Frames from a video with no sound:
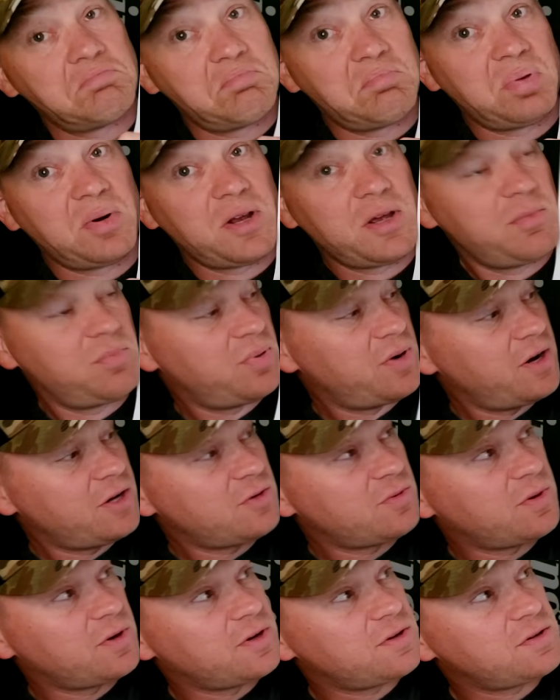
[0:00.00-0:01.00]
Pretty
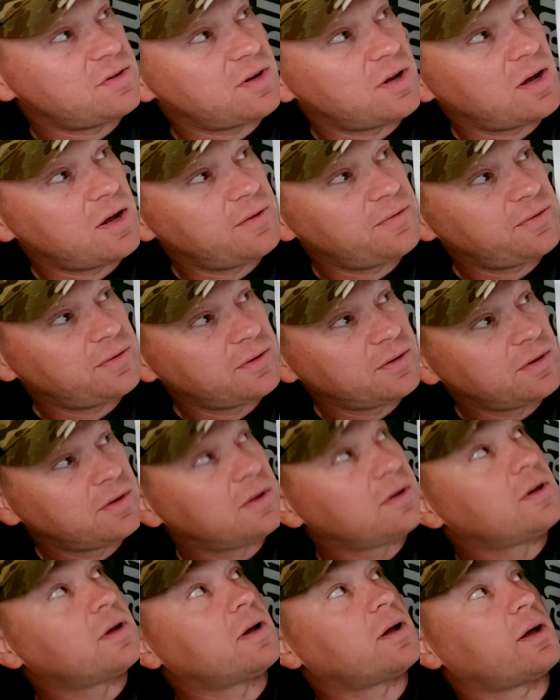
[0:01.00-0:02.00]
impressed with this stuff.
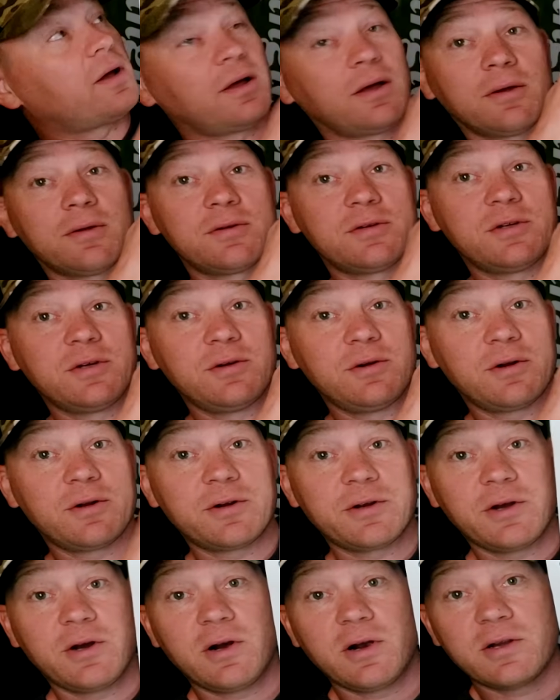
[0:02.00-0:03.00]
Uh,
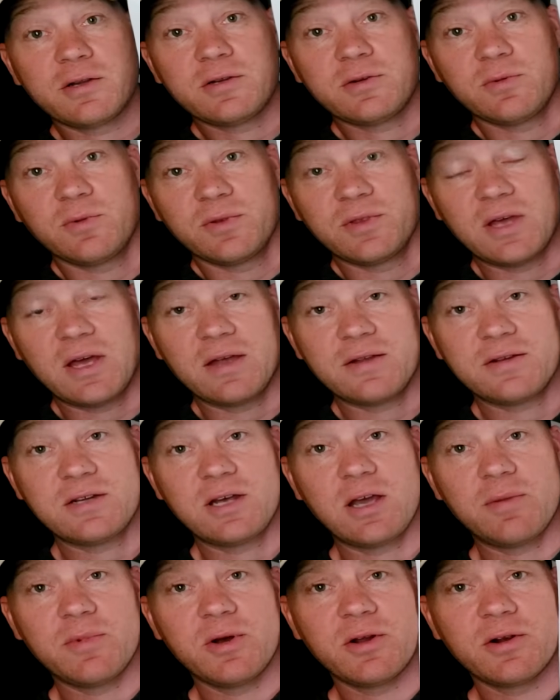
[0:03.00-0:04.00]
200 yards with that
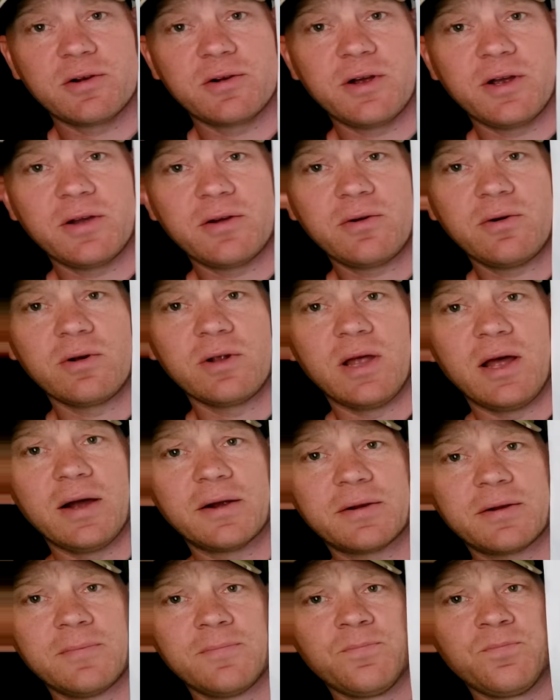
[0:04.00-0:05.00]
same 100 grain core
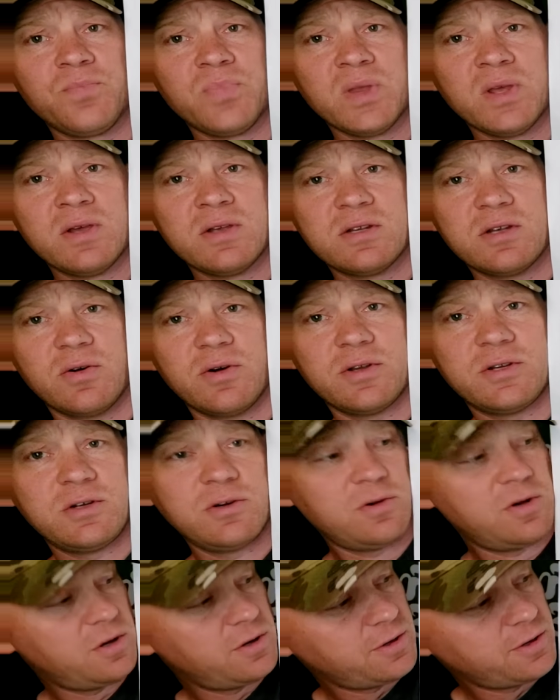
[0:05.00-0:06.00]
locked. So at
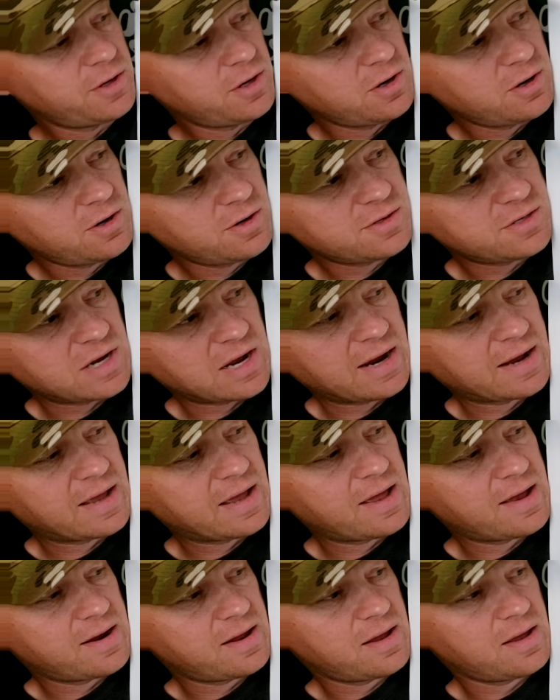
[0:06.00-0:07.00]
200 yards, I
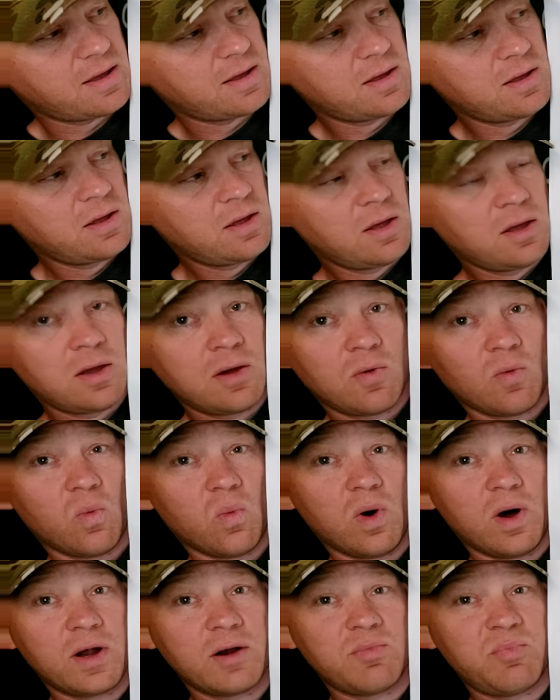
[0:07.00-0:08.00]
got a
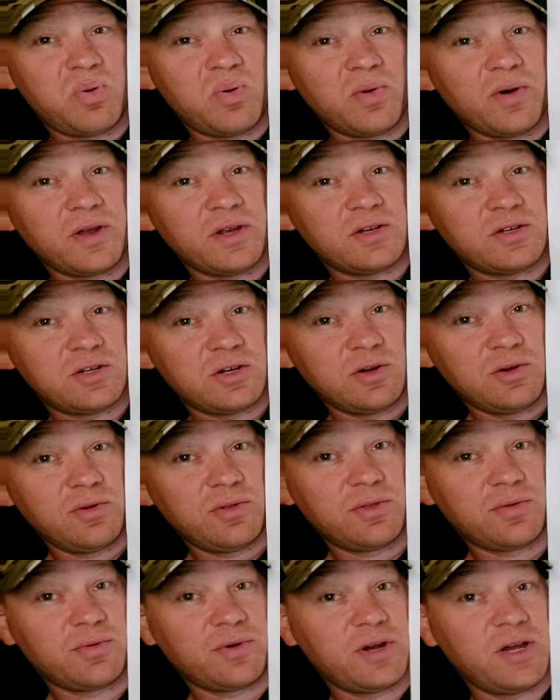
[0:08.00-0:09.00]

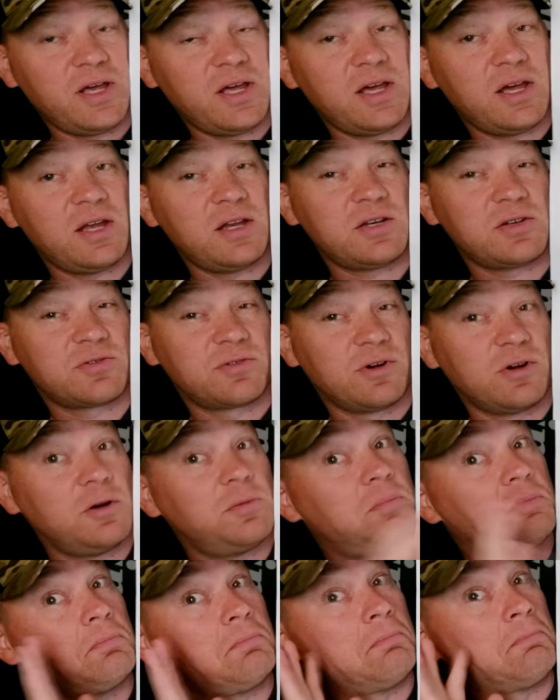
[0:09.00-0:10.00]
1.23 inch
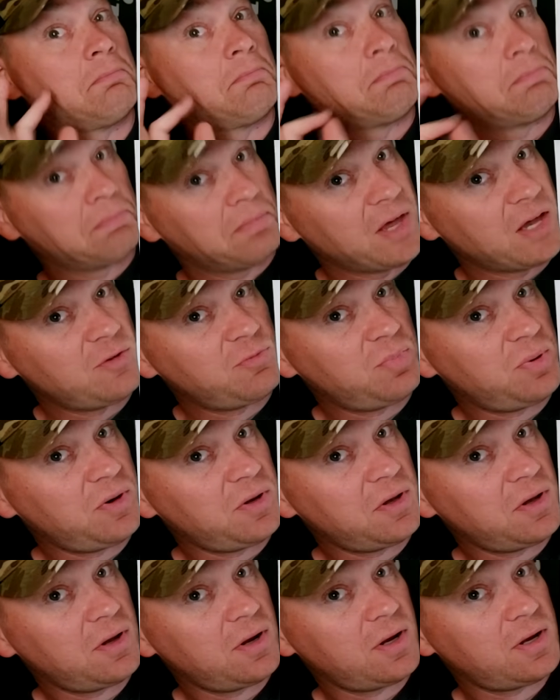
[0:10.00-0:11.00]
group. That's pretty
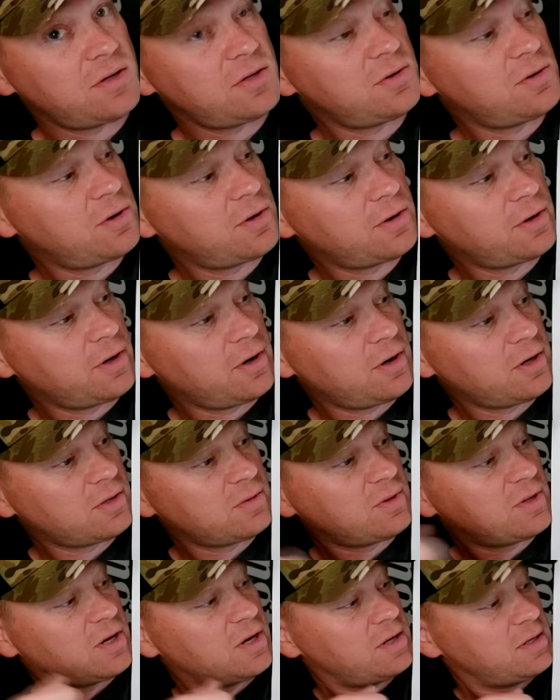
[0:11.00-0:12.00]
good at 200 yards
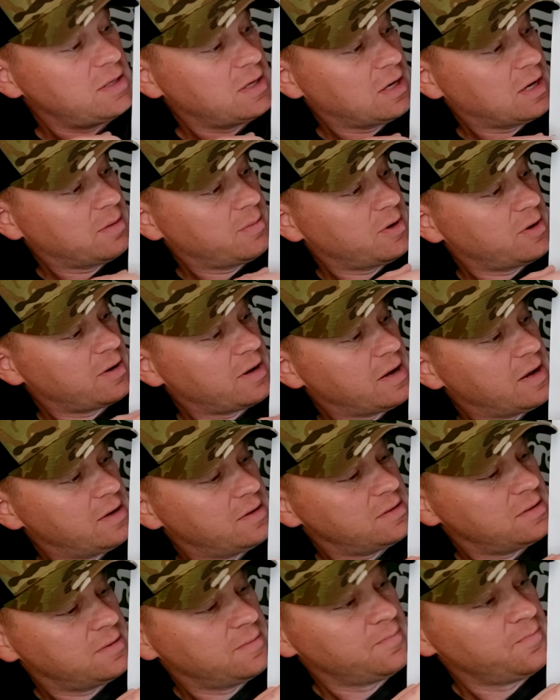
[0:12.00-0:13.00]
with hunting ammo,
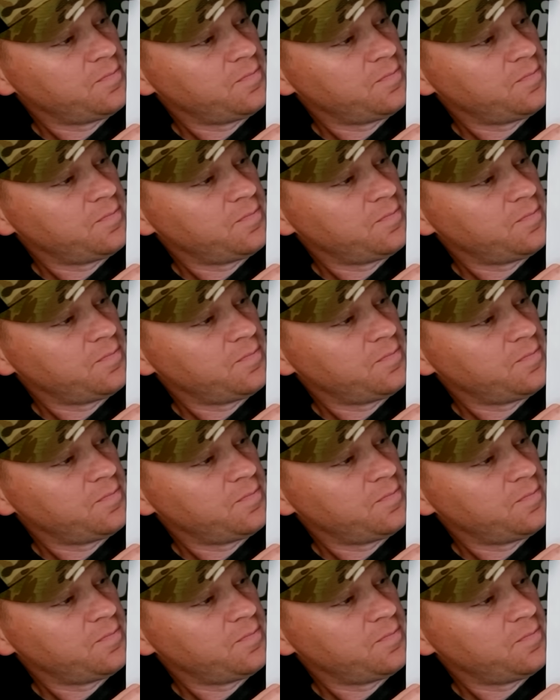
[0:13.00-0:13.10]
guys.